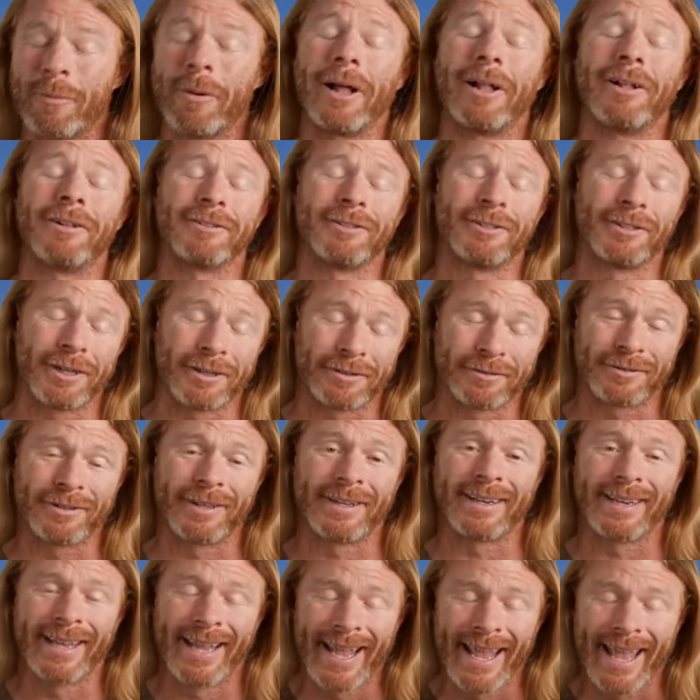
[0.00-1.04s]
Well,
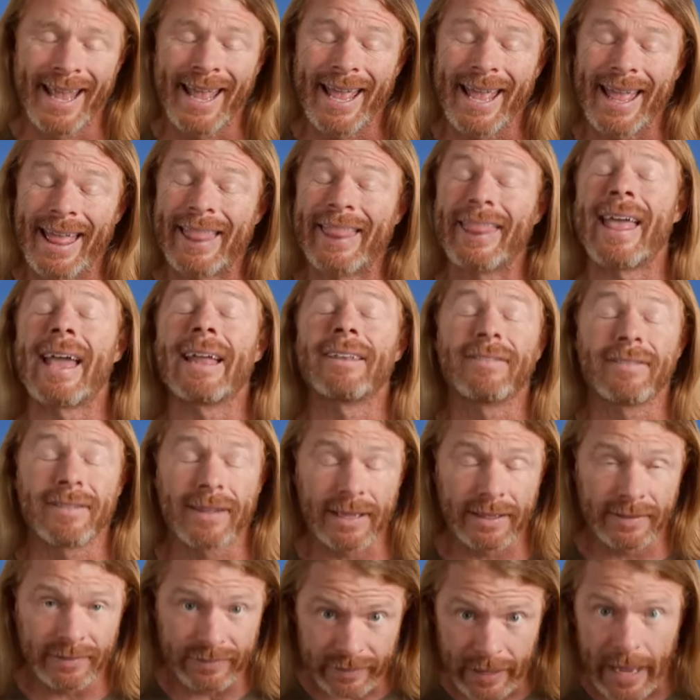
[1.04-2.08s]
Justin, that's
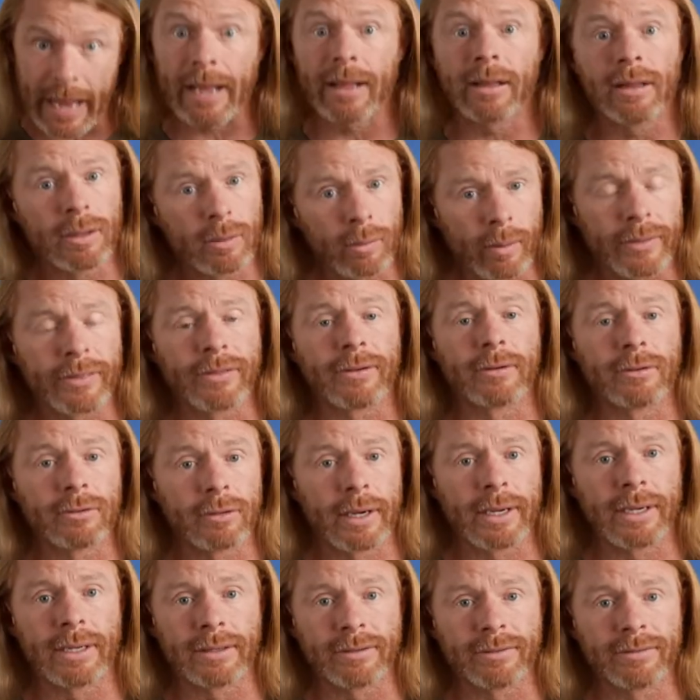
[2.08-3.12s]
exactly what they're
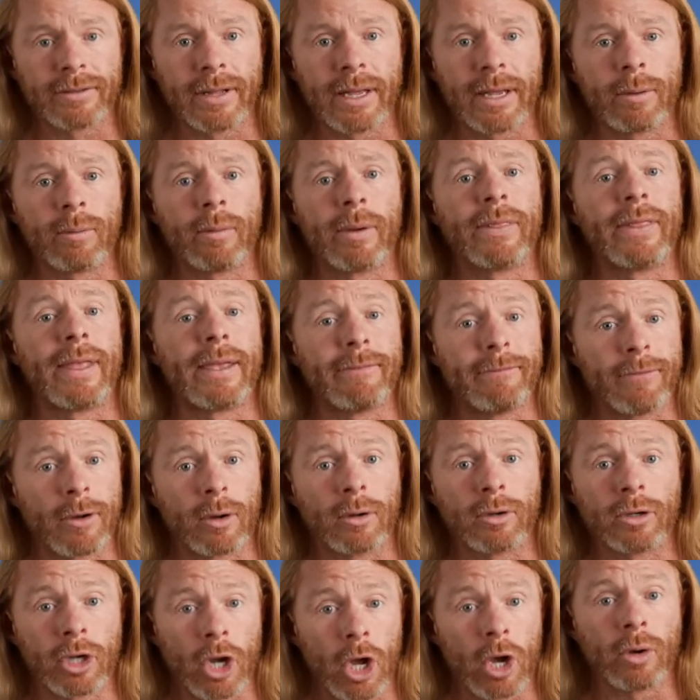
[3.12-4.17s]
trying to say when they
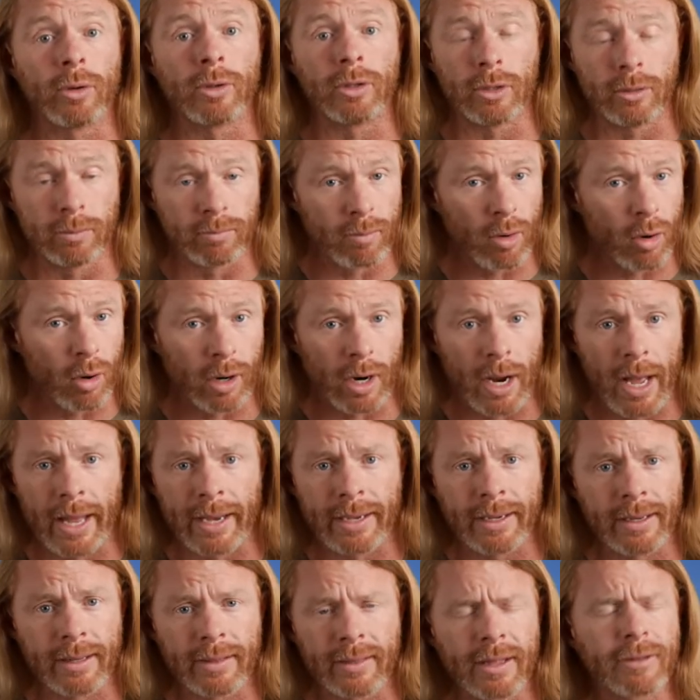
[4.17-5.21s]
vote no, you
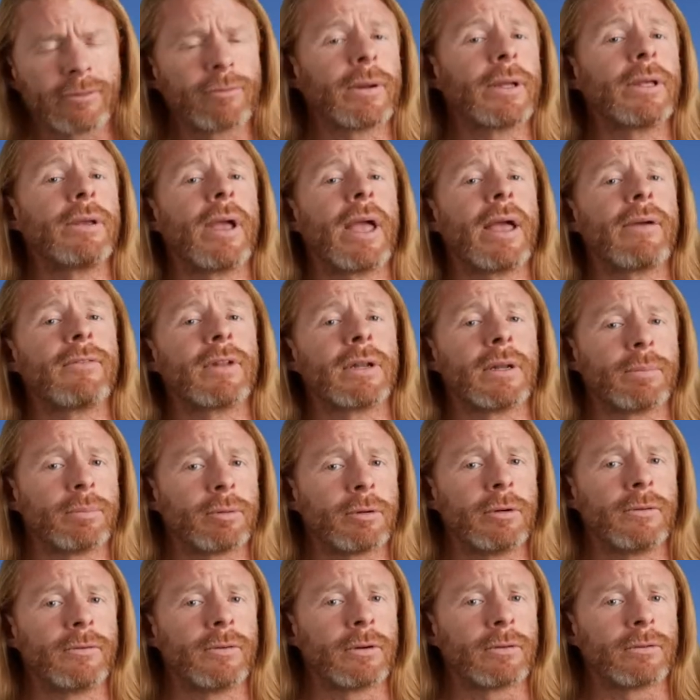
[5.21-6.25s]
moron. That's why you have an
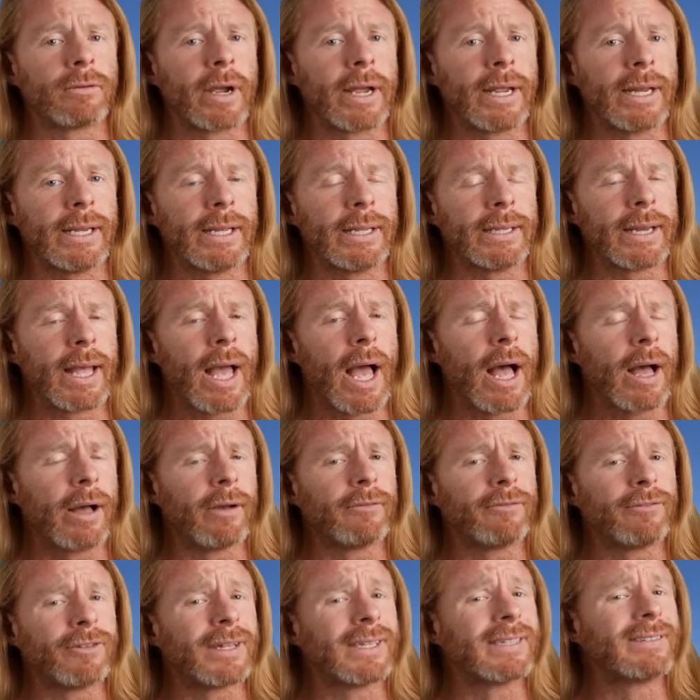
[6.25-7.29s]
approval rating
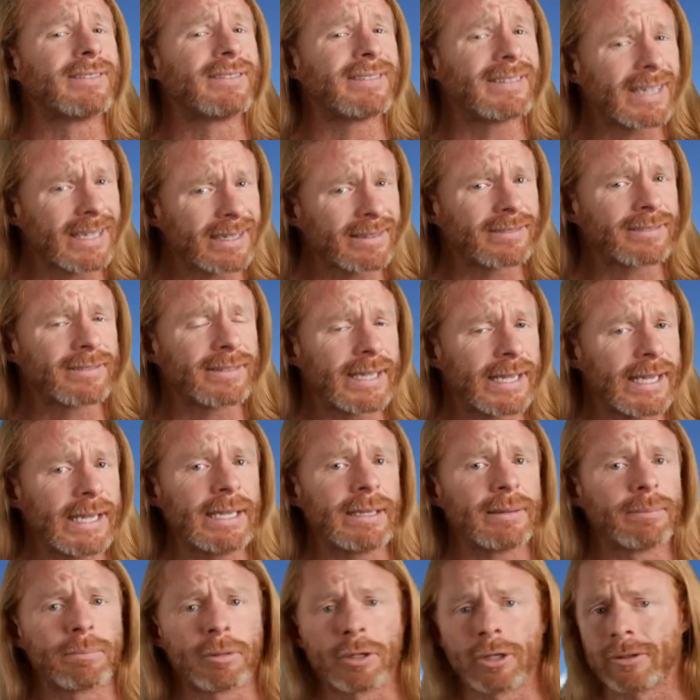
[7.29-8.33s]
of
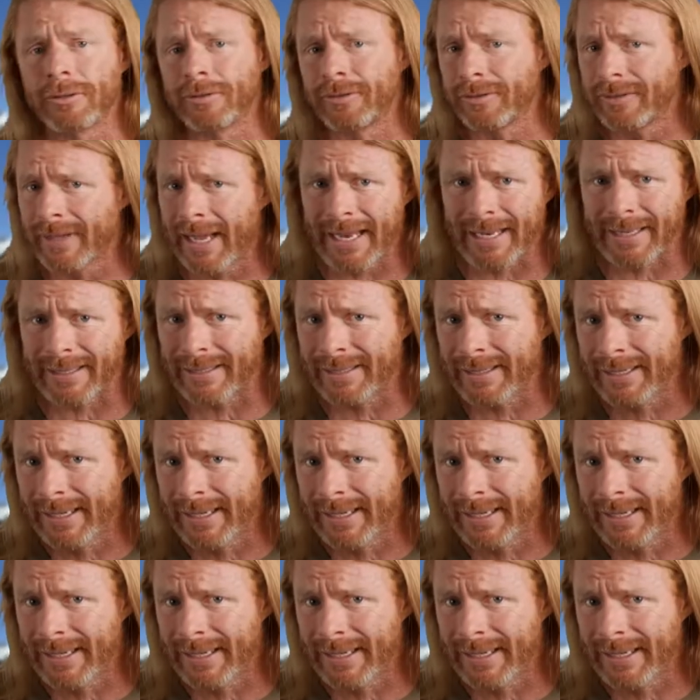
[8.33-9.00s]
16%.